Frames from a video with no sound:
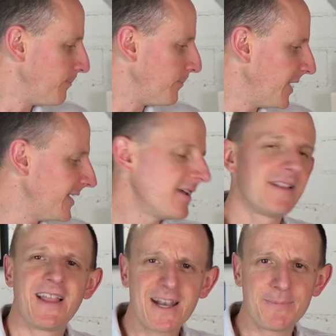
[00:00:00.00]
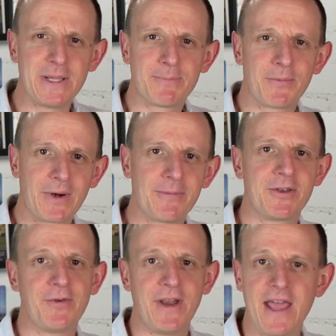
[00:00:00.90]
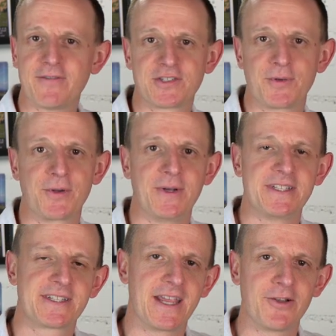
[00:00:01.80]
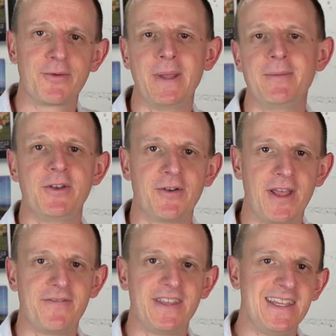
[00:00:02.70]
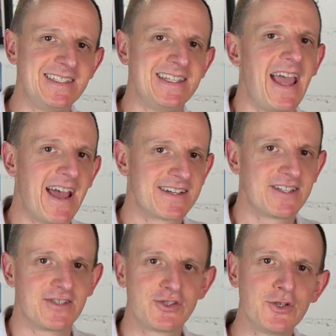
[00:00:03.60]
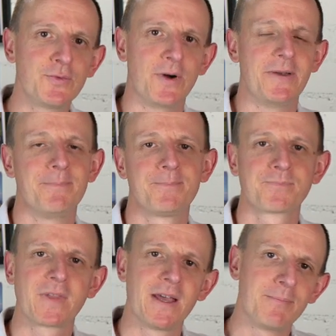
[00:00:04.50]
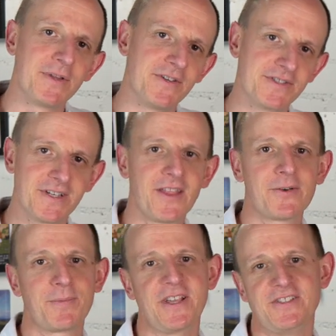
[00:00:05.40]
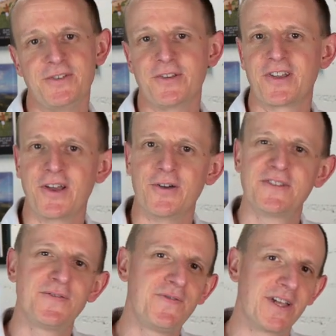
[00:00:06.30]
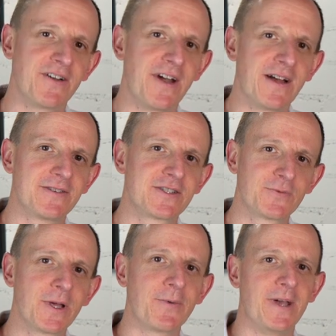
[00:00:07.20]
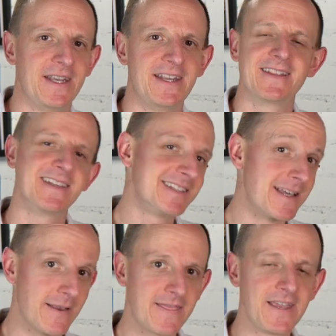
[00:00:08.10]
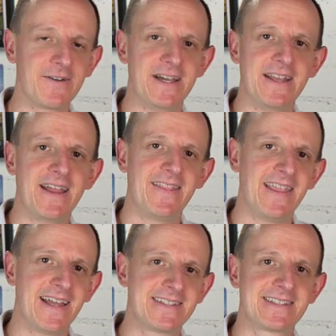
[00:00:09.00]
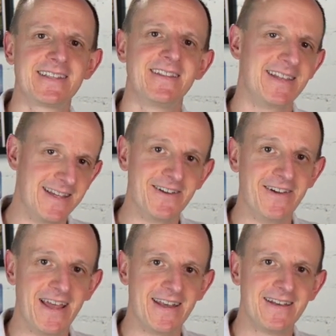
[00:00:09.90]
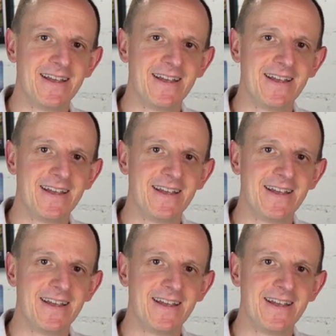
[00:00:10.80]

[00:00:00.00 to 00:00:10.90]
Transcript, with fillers: But a lot of people probably don't have a swing weight scale or maybe don't have easy access to one. But there's another place you can go to figure out swing weight, at least in theory, and that's the internet.